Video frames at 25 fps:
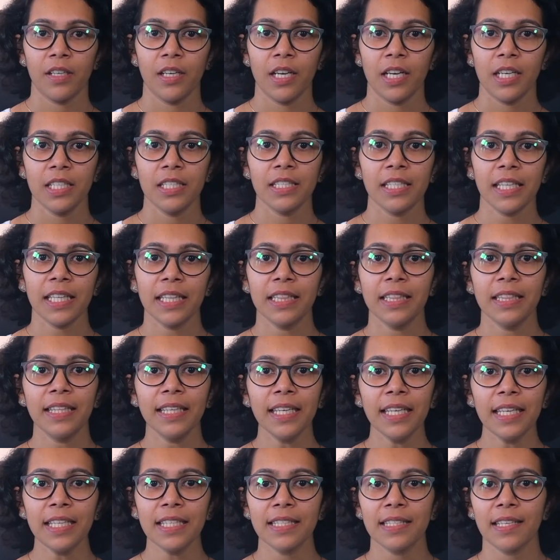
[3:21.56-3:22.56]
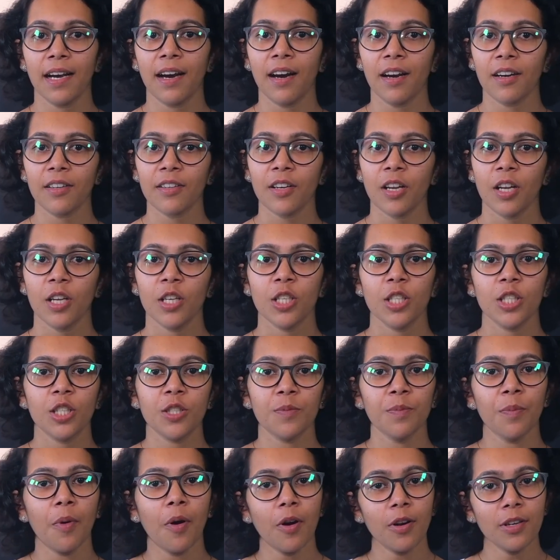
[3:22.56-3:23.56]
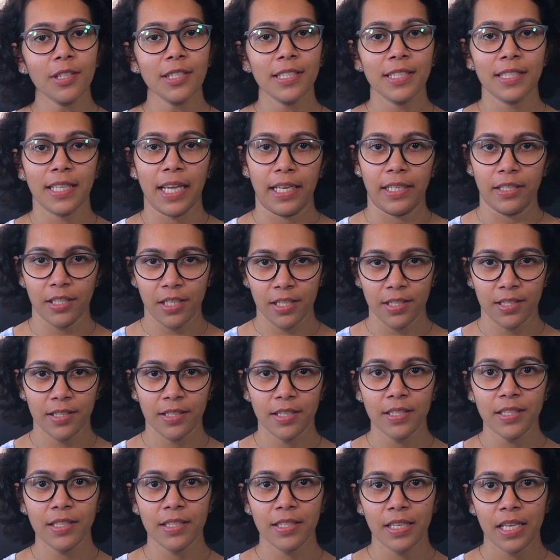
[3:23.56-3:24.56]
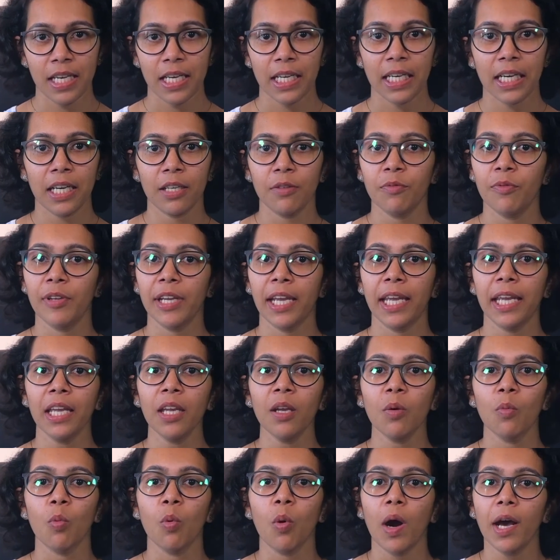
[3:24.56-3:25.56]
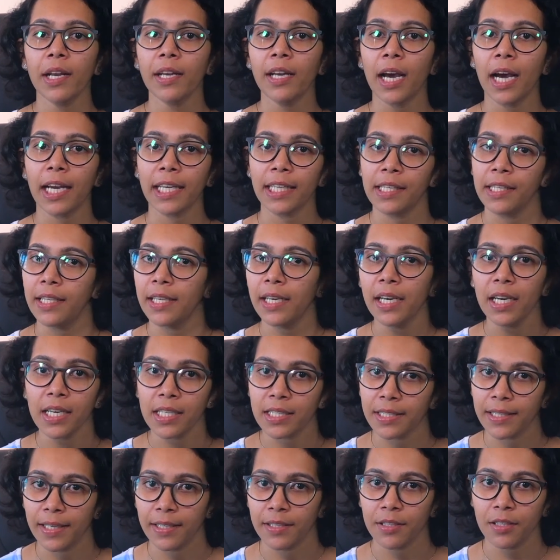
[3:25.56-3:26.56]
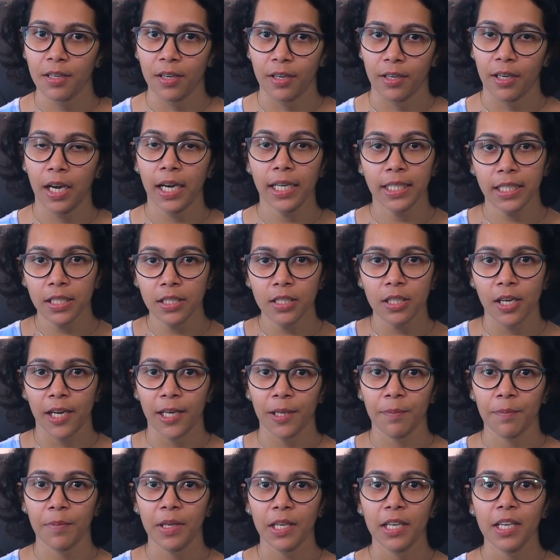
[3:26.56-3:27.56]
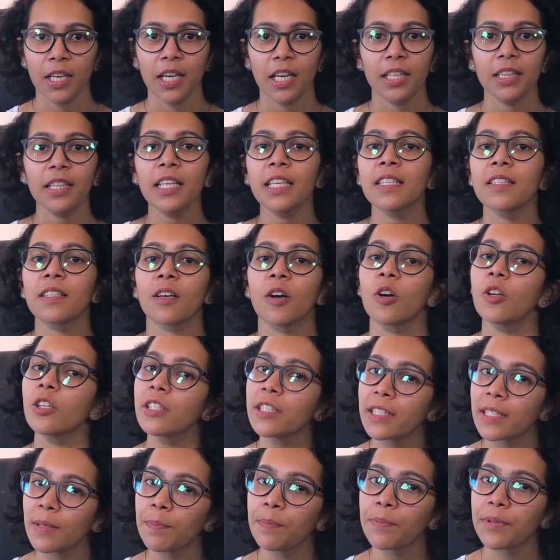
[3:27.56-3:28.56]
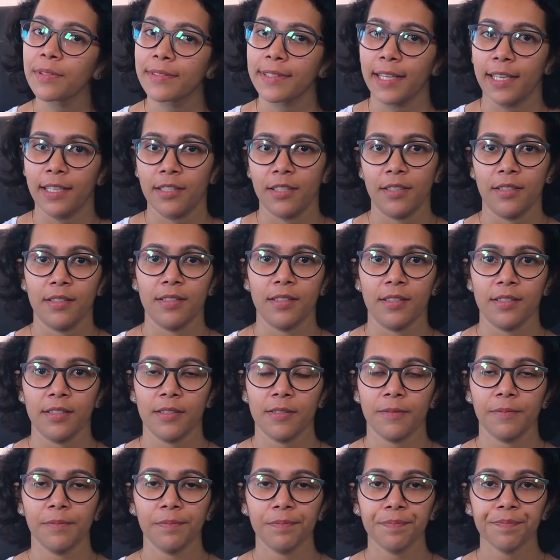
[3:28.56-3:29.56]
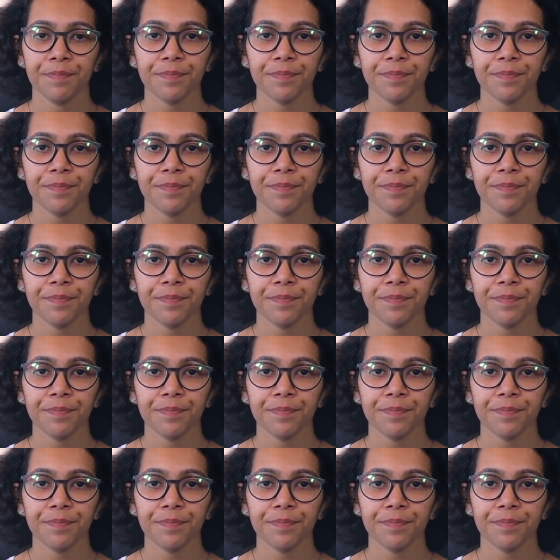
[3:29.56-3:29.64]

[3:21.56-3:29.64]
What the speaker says: See, these are small sentences conveying one idea at a time. These are called simple sentences.